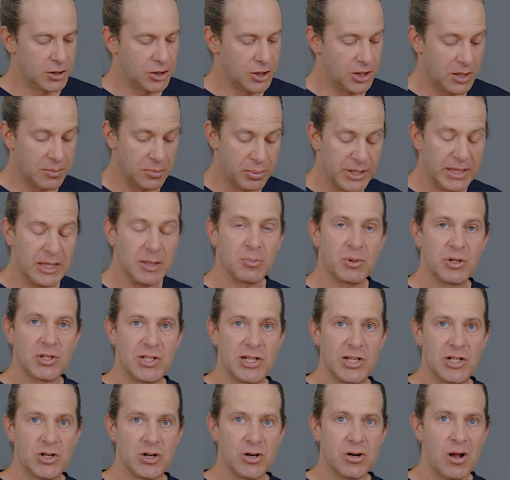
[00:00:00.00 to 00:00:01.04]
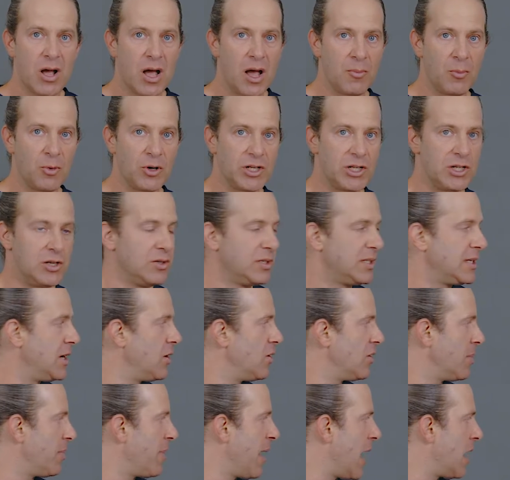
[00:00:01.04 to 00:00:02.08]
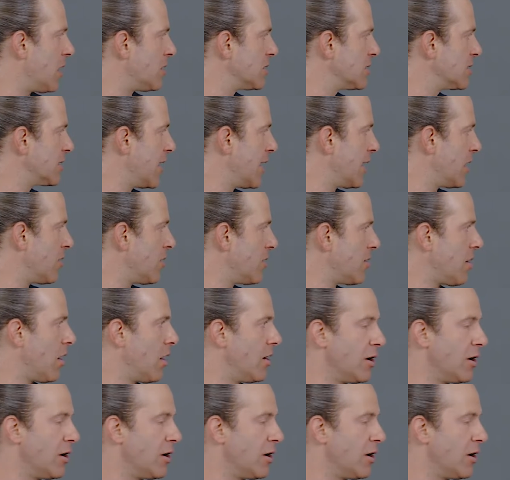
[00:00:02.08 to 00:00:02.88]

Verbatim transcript: To complete the procedure, I'm going to use here the PAL scanner